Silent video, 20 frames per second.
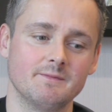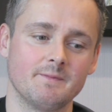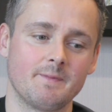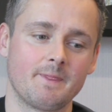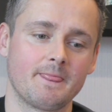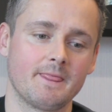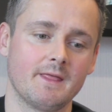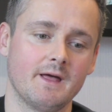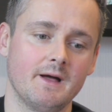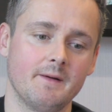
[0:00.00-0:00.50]
mm
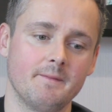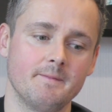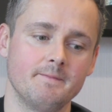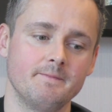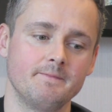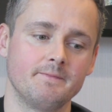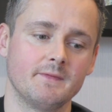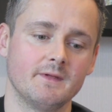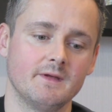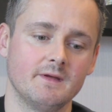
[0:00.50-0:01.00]
-hmm.
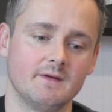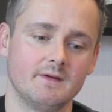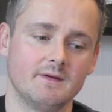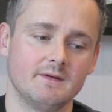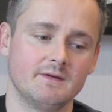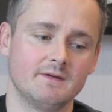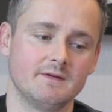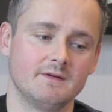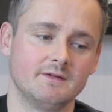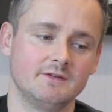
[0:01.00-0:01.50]
um,
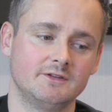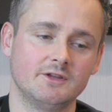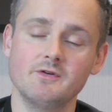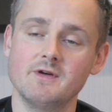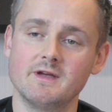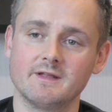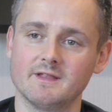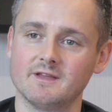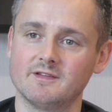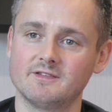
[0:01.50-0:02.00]

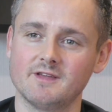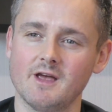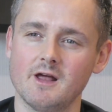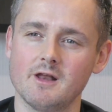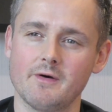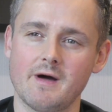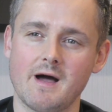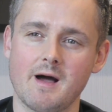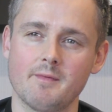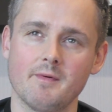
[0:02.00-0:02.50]
doing this
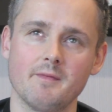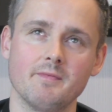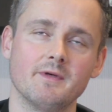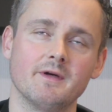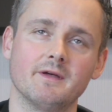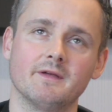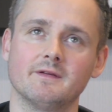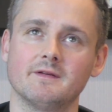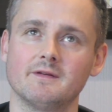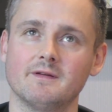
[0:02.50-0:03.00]
solo album
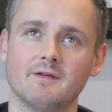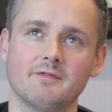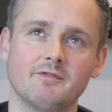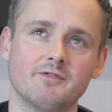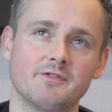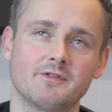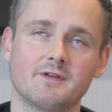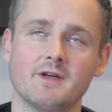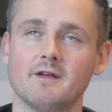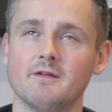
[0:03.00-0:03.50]
that
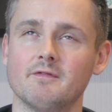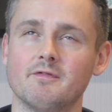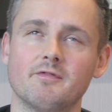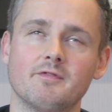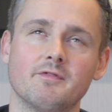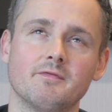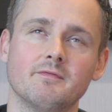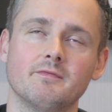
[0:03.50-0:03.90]
I've kind of